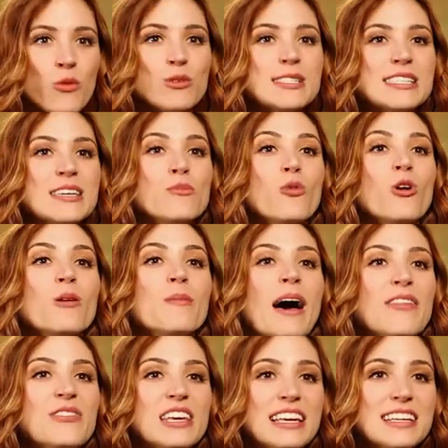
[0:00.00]
We'll see more
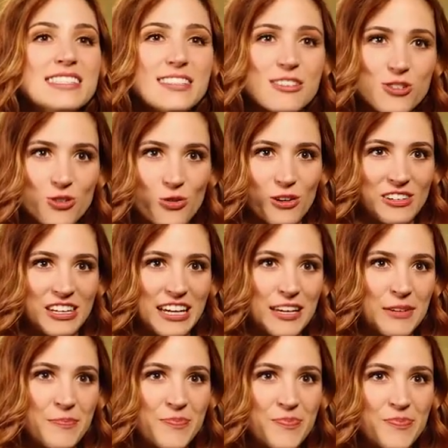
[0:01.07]
about these shortly.